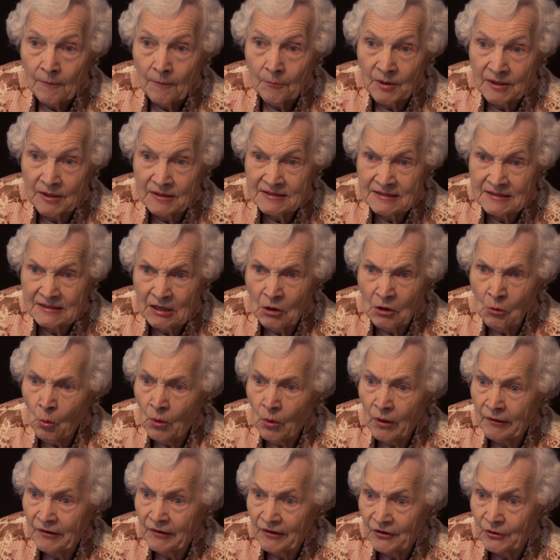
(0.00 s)
But I still
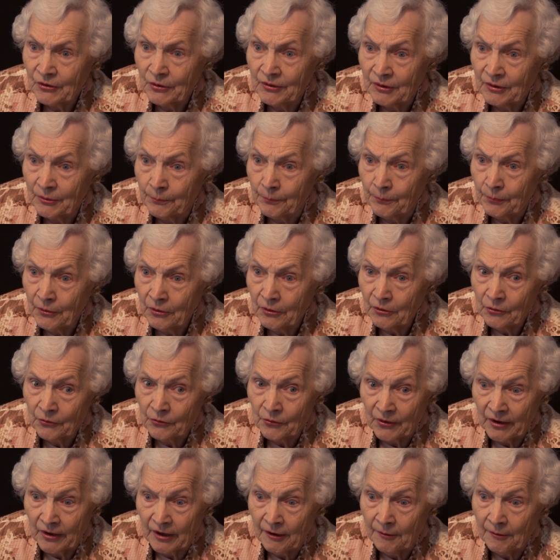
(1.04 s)
wanted her in a
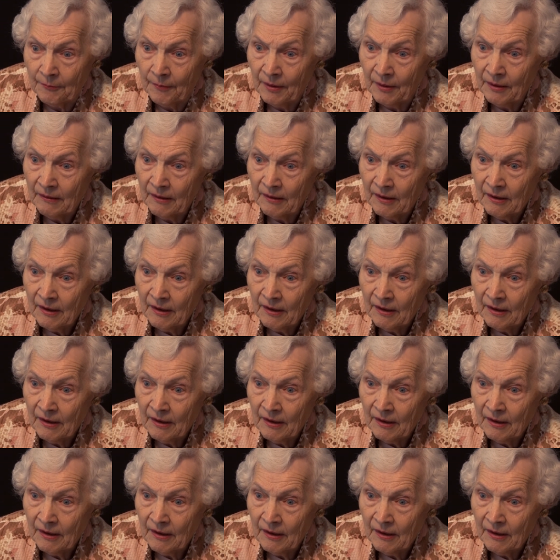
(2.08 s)
program,